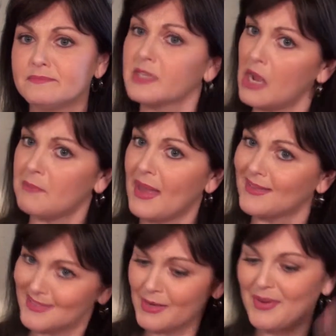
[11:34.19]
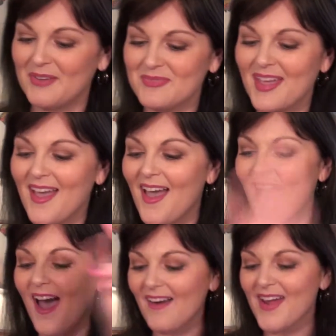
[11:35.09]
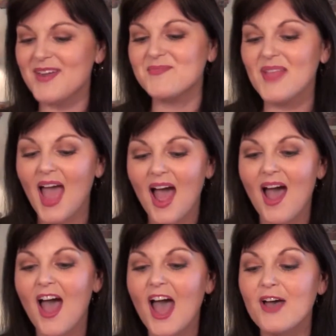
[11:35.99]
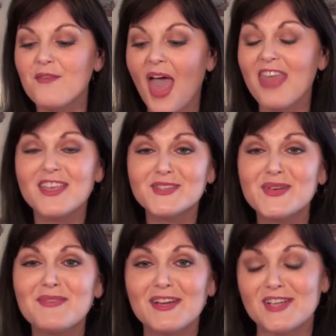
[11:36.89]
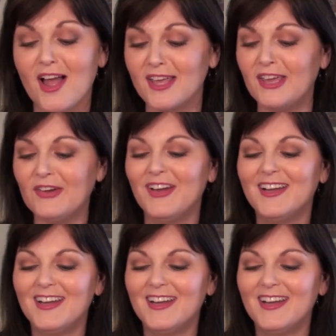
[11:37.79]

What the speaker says: compacts. There we go. Alright, this one might shock you.